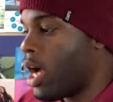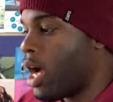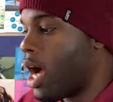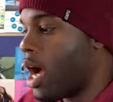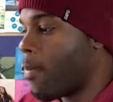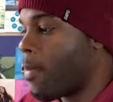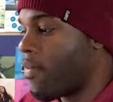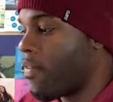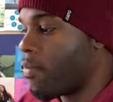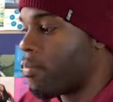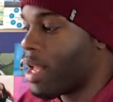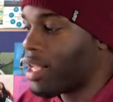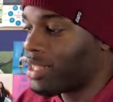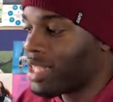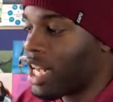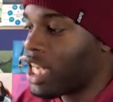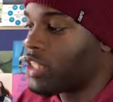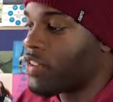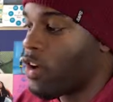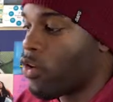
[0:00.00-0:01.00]
If I'm not
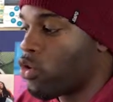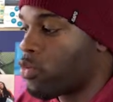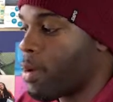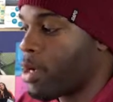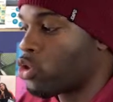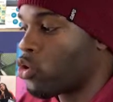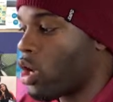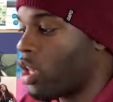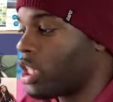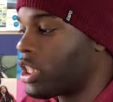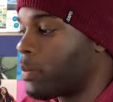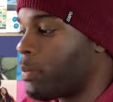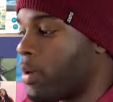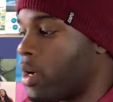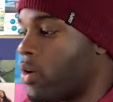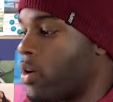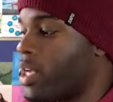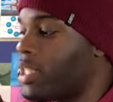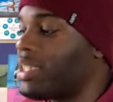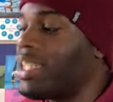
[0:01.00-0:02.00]
satisfied with my trial
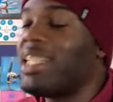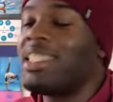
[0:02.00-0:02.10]
experience,